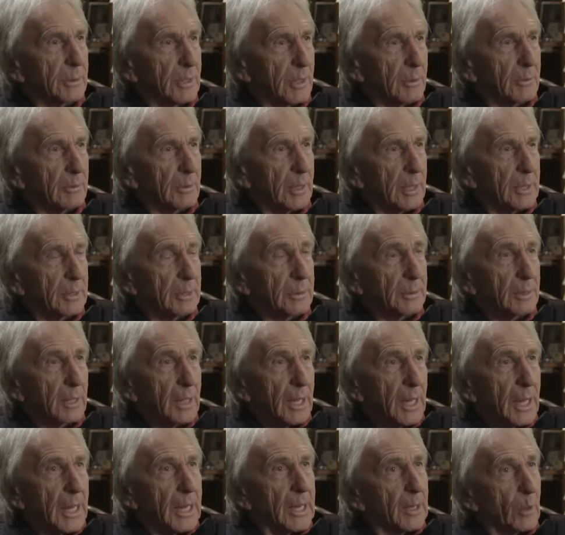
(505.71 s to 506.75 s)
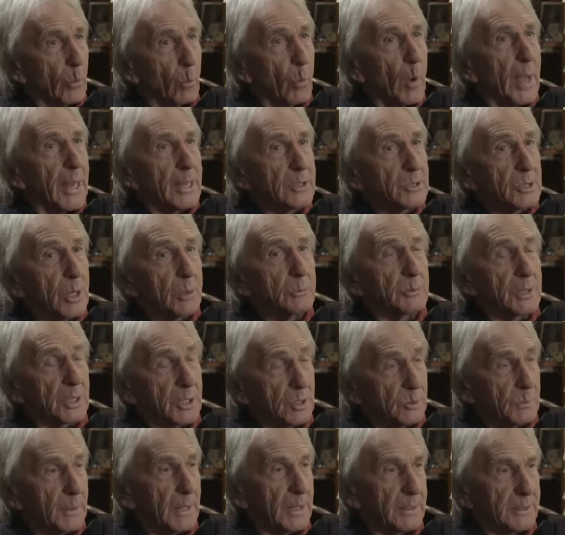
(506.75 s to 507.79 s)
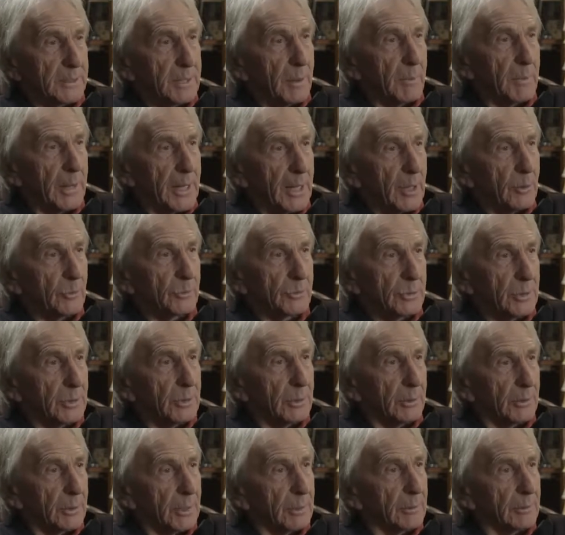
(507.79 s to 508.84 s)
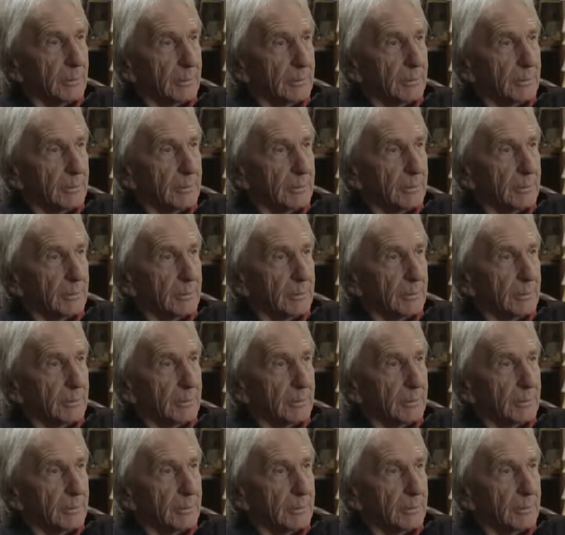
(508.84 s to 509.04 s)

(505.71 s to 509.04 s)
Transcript: You know, and in a way, don't expect somebody else to do it.